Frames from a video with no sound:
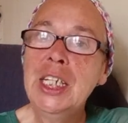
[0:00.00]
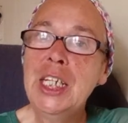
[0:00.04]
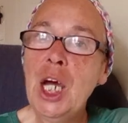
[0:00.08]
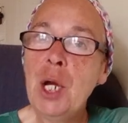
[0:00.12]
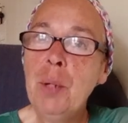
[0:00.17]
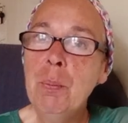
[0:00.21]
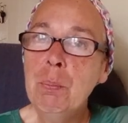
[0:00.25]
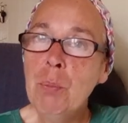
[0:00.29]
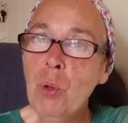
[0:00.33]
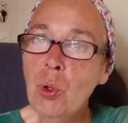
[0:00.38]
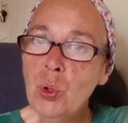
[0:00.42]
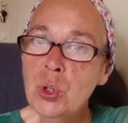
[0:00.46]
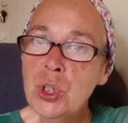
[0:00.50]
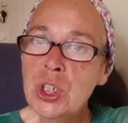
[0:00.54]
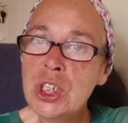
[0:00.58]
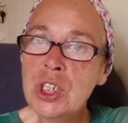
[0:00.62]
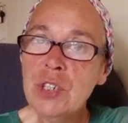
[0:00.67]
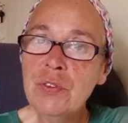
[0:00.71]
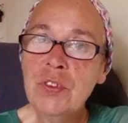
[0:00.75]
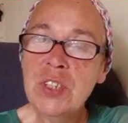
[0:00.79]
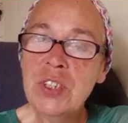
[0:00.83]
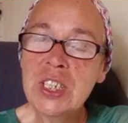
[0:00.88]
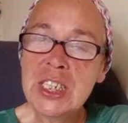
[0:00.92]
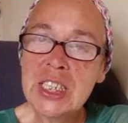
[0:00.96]
Now,
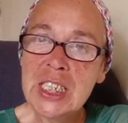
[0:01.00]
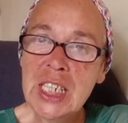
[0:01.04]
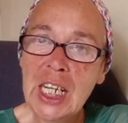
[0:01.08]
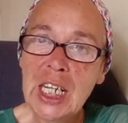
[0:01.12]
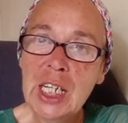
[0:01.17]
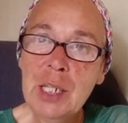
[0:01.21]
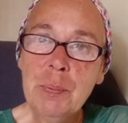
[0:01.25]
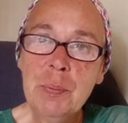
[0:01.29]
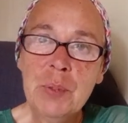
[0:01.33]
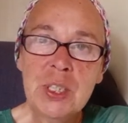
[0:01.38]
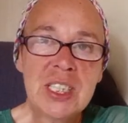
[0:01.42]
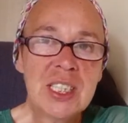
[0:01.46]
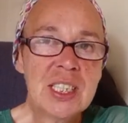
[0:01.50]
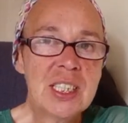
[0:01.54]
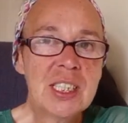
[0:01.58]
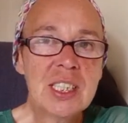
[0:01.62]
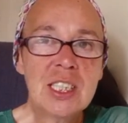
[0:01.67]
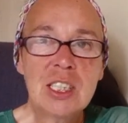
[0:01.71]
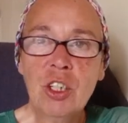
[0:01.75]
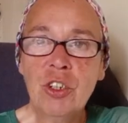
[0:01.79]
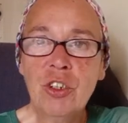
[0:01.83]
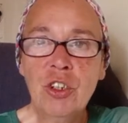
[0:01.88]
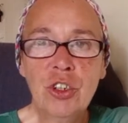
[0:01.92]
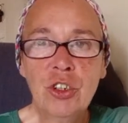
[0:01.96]
most of the time, this
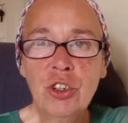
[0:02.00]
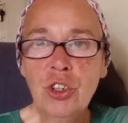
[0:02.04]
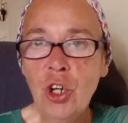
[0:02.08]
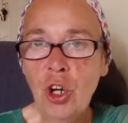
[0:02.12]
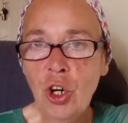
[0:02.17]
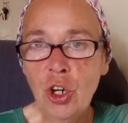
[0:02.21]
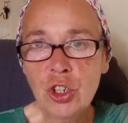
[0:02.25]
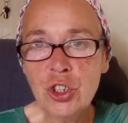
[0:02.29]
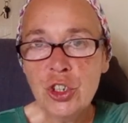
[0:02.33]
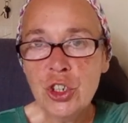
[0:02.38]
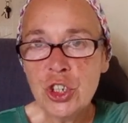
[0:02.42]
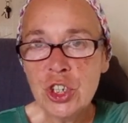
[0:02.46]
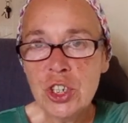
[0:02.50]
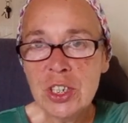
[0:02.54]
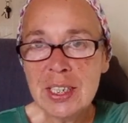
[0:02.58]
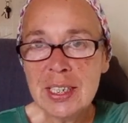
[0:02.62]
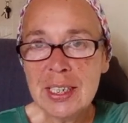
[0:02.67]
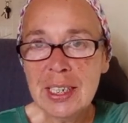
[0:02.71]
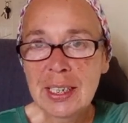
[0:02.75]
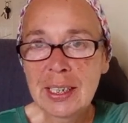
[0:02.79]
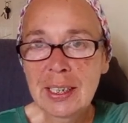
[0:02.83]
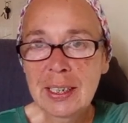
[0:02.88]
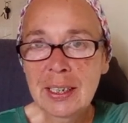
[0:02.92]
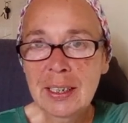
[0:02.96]
is done
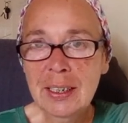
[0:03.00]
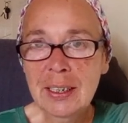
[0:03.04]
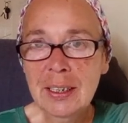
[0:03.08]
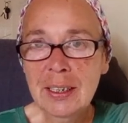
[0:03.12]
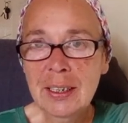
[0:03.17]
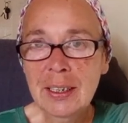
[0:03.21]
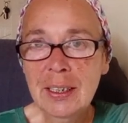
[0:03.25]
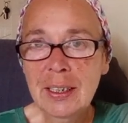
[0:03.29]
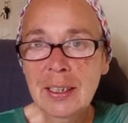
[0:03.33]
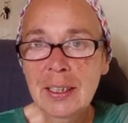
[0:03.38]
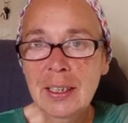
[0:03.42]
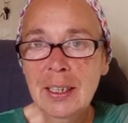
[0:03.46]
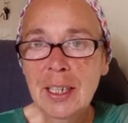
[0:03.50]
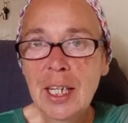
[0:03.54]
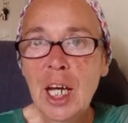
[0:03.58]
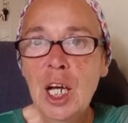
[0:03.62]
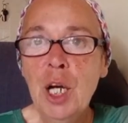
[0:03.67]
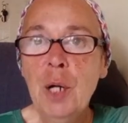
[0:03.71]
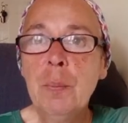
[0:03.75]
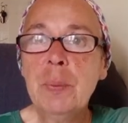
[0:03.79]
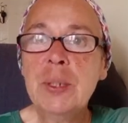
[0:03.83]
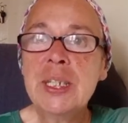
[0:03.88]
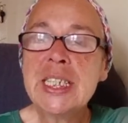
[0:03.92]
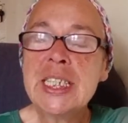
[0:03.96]
unconsciously,
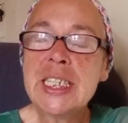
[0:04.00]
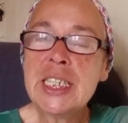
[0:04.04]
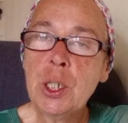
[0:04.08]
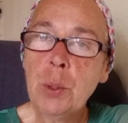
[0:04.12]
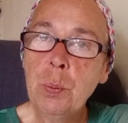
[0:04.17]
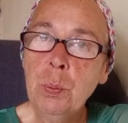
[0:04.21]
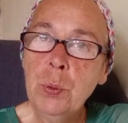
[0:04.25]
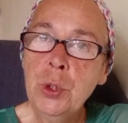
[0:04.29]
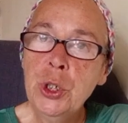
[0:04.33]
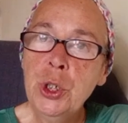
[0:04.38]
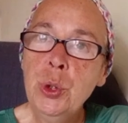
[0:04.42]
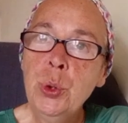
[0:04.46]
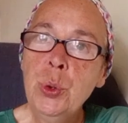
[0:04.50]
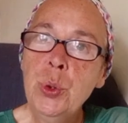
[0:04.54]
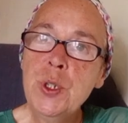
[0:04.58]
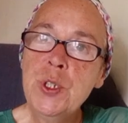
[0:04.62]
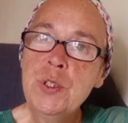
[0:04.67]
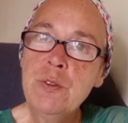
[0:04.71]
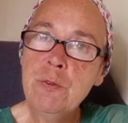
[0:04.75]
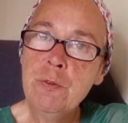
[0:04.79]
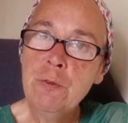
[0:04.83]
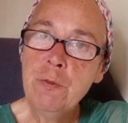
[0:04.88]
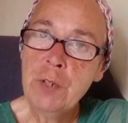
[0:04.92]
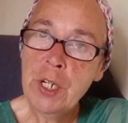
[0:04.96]
but someone who
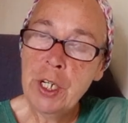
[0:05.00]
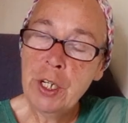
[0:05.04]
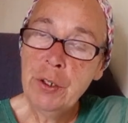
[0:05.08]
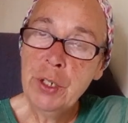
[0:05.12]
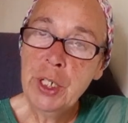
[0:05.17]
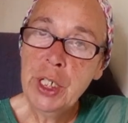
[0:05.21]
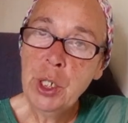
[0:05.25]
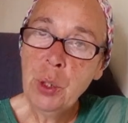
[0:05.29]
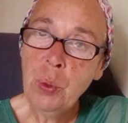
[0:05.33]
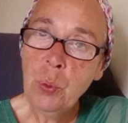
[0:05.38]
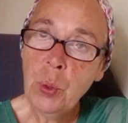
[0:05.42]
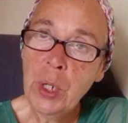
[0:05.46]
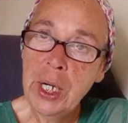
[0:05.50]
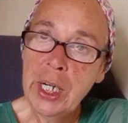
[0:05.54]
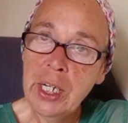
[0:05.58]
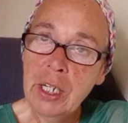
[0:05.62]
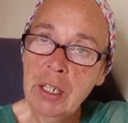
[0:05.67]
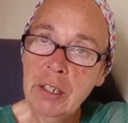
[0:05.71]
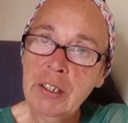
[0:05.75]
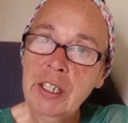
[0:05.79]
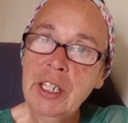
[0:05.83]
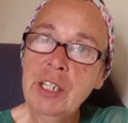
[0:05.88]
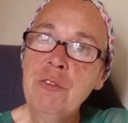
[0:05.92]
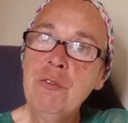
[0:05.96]
is very
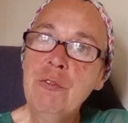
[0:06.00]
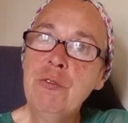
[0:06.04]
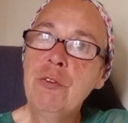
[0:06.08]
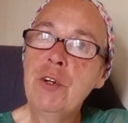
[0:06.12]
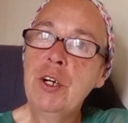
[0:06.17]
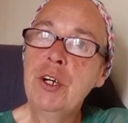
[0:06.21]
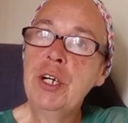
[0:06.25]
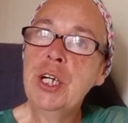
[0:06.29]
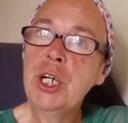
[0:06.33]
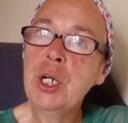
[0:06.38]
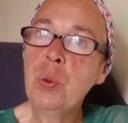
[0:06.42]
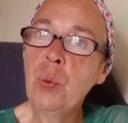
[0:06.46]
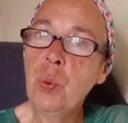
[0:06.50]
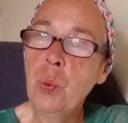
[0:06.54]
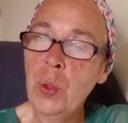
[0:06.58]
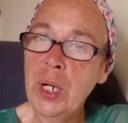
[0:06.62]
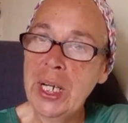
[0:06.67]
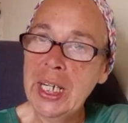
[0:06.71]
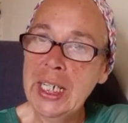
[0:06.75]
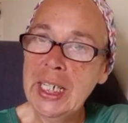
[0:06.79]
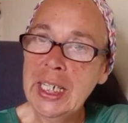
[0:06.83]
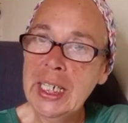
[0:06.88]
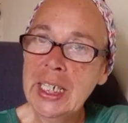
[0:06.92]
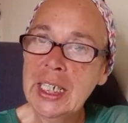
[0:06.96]
aware and very
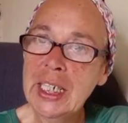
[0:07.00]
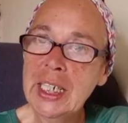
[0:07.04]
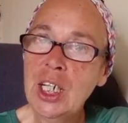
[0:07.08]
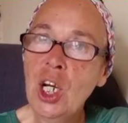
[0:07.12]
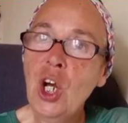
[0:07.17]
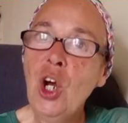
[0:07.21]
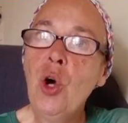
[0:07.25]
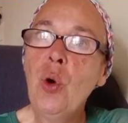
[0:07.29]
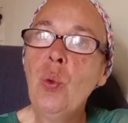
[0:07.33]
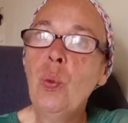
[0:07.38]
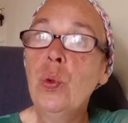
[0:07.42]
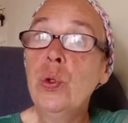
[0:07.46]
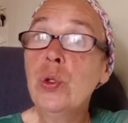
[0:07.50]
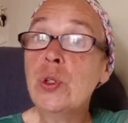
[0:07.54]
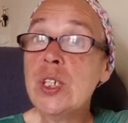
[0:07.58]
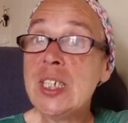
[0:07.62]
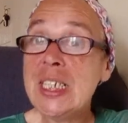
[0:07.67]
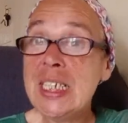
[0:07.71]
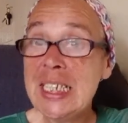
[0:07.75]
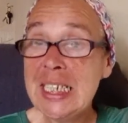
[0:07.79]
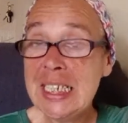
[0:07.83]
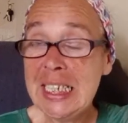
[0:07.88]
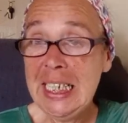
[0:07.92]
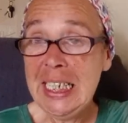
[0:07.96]
awake will
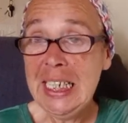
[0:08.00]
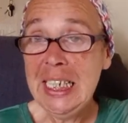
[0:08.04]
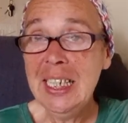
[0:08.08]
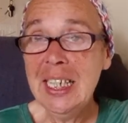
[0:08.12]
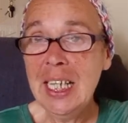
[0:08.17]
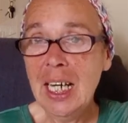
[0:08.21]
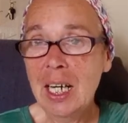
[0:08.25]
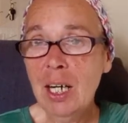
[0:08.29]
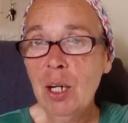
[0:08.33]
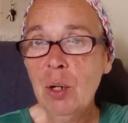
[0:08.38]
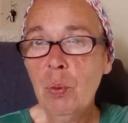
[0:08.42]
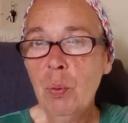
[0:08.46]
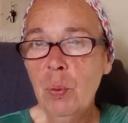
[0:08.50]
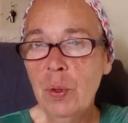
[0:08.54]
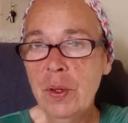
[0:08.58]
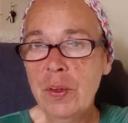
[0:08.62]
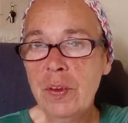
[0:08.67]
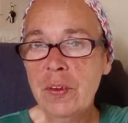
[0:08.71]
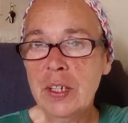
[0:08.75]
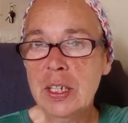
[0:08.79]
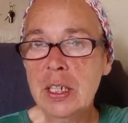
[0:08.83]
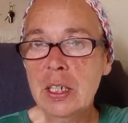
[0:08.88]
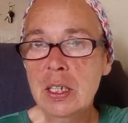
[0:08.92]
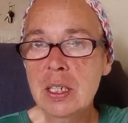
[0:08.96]
see that
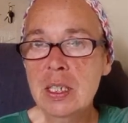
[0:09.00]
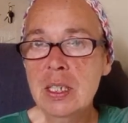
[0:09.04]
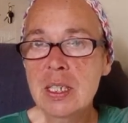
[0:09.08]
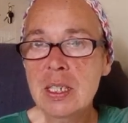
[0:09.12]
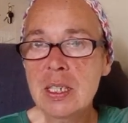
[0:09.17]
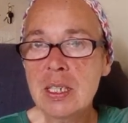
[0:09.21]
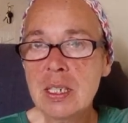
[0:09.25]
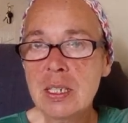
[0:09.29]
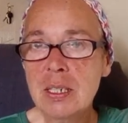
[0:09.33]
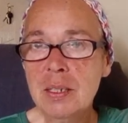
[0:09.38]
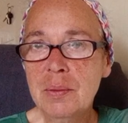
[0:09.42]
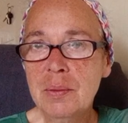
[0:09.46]
within us.